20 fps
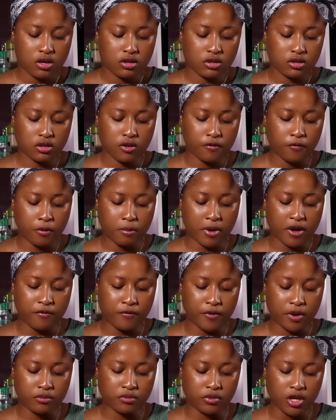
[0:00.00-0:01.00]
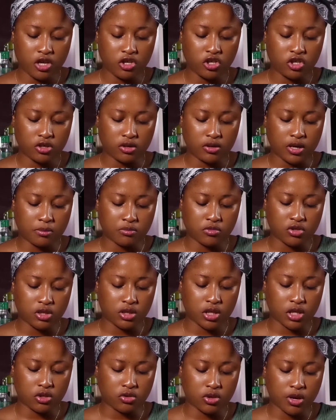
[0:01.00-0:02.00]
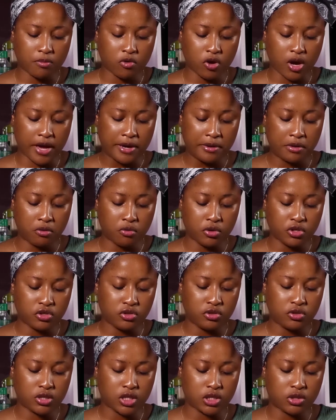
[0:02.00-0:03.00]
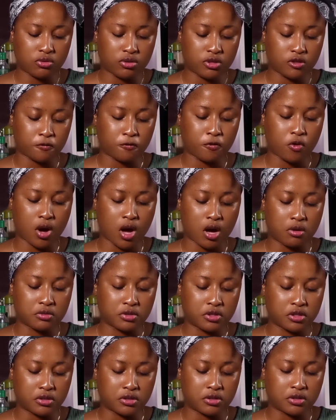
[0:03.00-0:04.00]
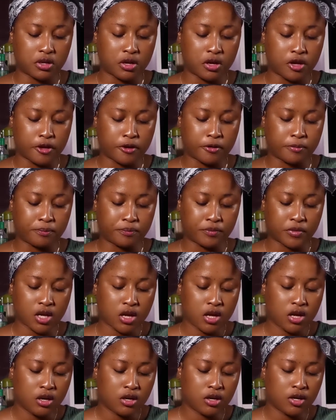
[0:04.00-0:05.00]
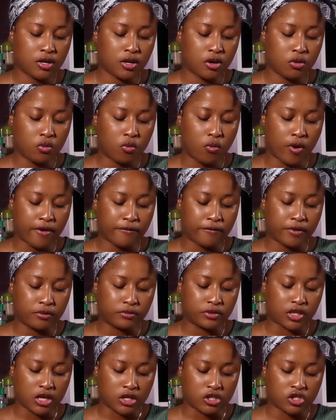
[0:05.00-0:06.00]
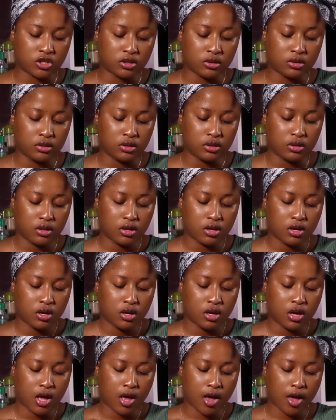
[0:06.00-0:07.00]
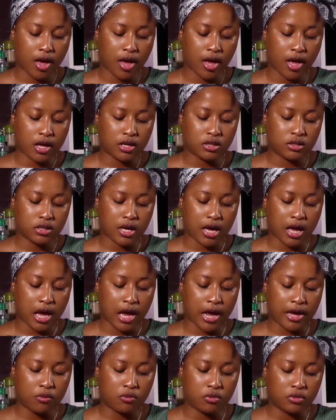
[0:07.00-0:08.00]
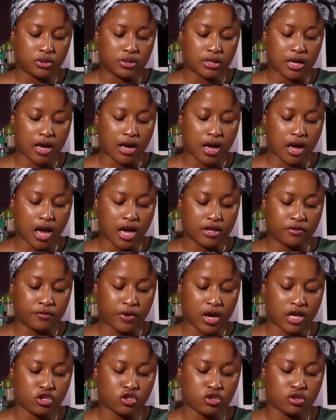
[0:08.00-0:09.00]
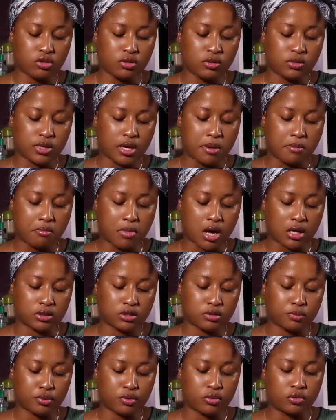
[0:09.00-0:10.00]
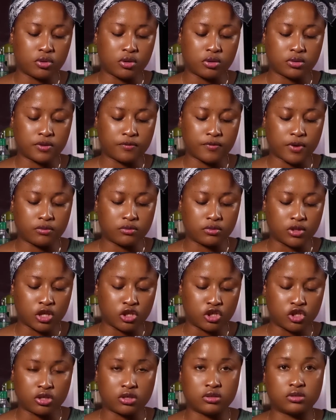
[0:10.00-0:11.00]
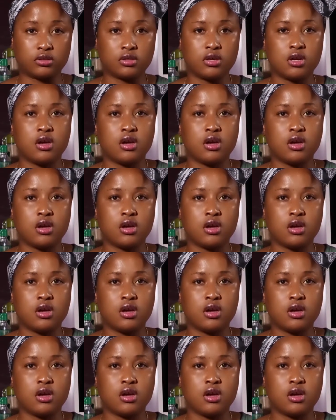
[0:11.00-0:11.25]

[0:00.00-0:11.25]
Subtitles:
So for my foundation, I'm doing it. I always use a 24 hours long wear foundation, and I would advise to use a matte product foundation.